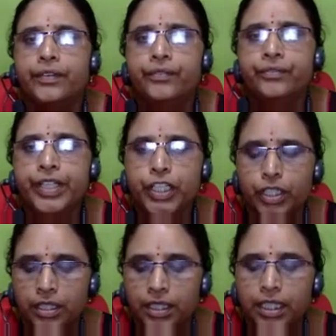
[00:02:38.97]
wind
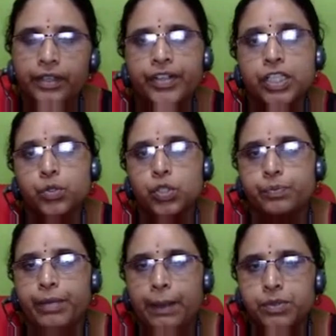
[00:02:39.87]
resource
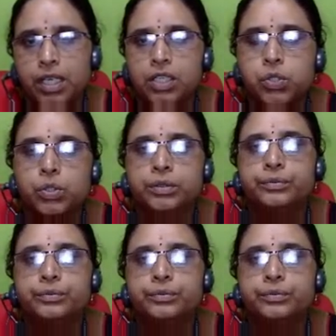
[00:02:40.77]
maps also.